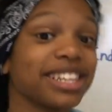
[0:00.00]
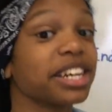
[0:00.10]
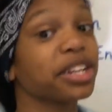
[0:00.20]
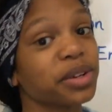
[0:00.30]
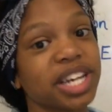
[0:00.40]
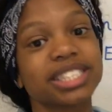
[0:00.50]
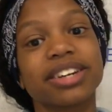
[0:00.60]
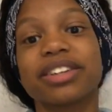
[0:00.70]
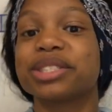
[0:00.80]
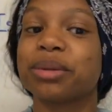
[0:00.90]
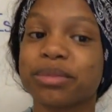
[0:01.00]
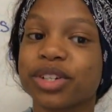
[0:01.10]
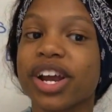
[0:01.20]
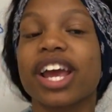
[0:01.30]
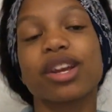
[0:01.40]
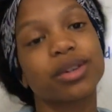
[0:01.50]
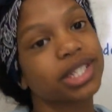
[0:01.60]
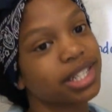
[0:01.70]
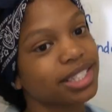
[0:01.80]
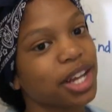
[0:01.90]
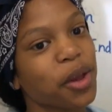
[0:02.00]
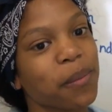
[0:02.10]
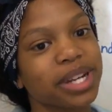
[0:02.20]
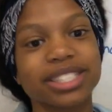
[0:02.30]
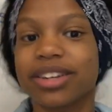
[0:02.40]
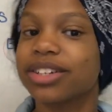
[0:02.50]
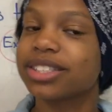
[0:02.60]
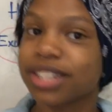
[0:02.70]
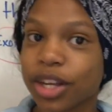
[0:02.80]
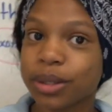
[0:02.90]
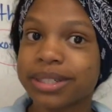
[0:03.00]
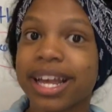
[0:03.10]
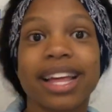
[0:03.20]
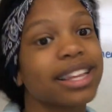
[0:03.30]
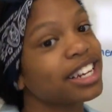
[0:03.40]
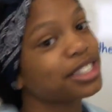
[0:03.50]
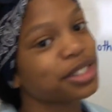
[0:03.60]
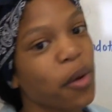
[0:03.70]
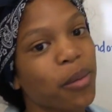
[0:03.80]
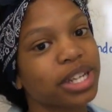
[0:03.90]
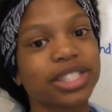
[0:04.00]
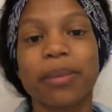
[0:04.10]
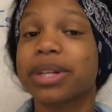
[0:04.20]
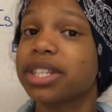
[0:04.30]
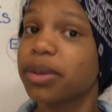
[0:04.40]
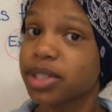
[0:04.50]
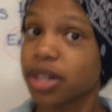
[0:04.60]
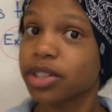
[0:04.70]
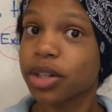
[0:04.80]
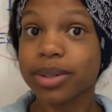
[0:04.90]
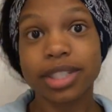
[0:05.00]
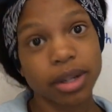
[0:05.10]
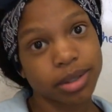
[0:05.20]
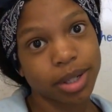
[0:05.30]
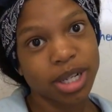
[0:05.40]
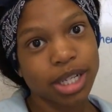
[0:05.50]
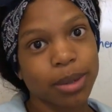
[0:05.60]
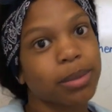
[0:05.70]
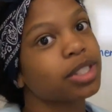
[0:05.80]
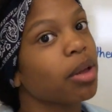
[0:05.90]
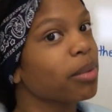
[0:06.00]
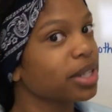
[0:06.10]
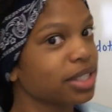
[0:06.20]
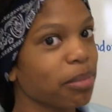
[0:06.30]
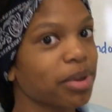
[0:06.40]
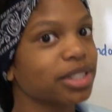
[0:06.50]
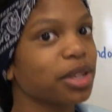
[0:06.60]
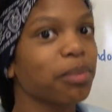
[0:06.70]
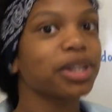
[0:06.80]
heat into the system. There will be an excess amount of HOY because there's more HOY being produced than consumed,